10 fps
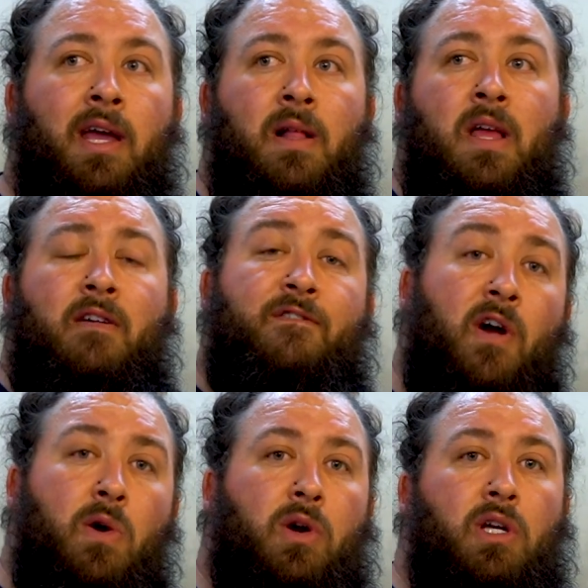
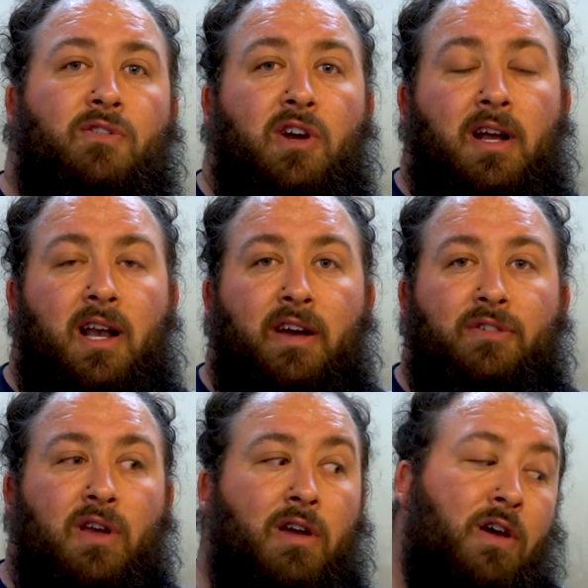focus for your
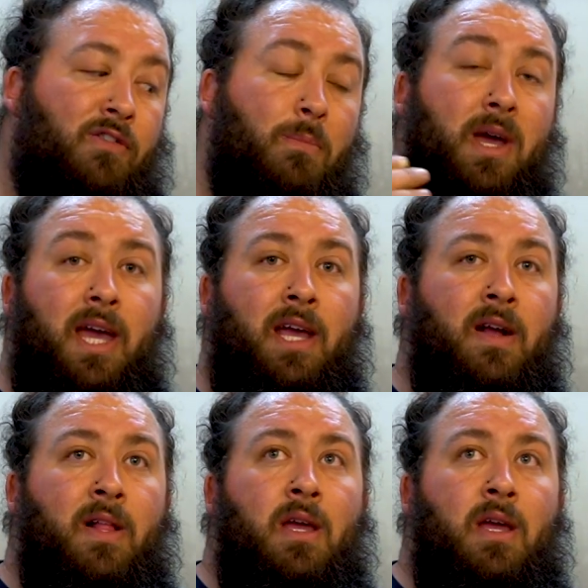lift. For me,